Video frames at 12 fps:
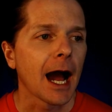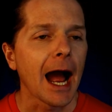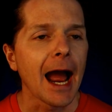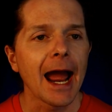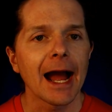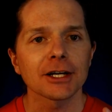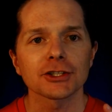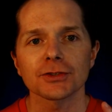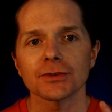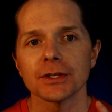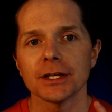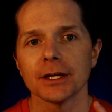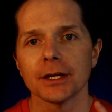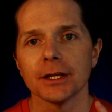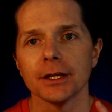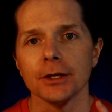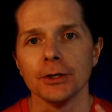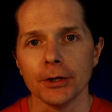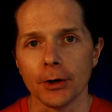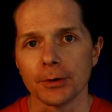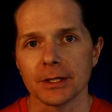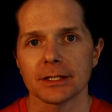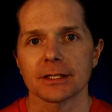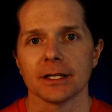I actually
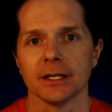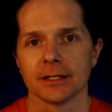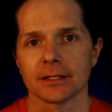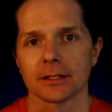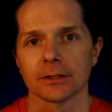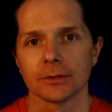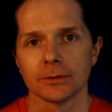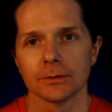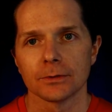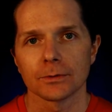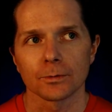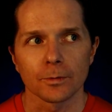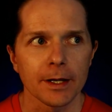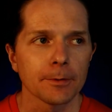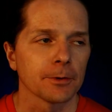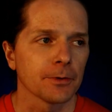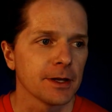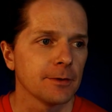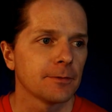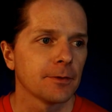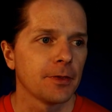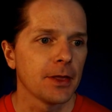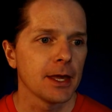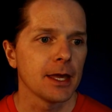noticed, and it's a great relief,
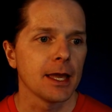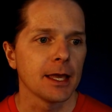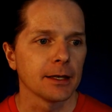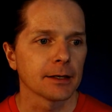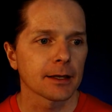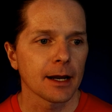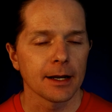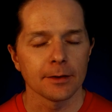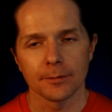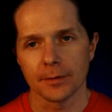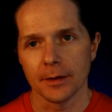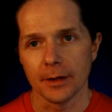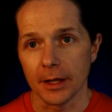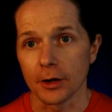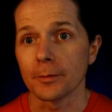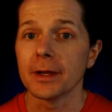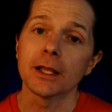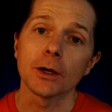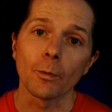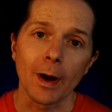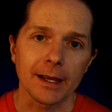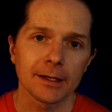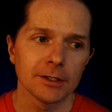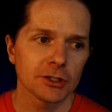that in kind of the intermediate
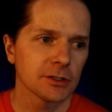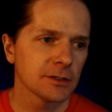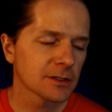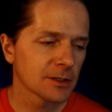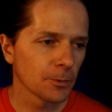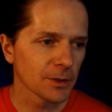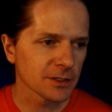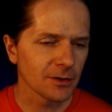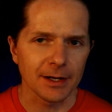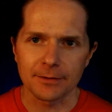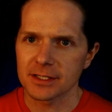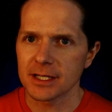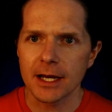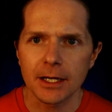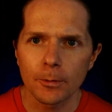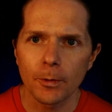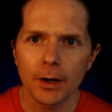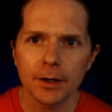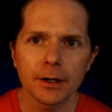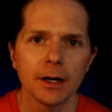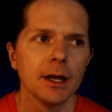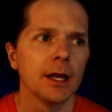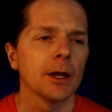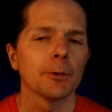wet conditions, there wasn't a lot of standing water.
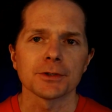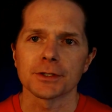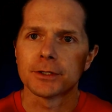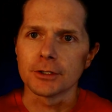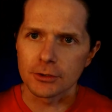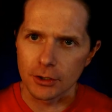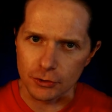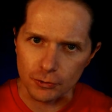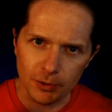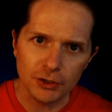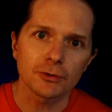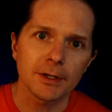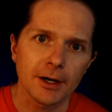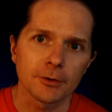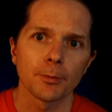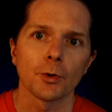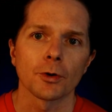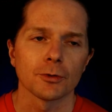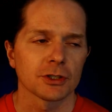It wasn't a torrential downpour.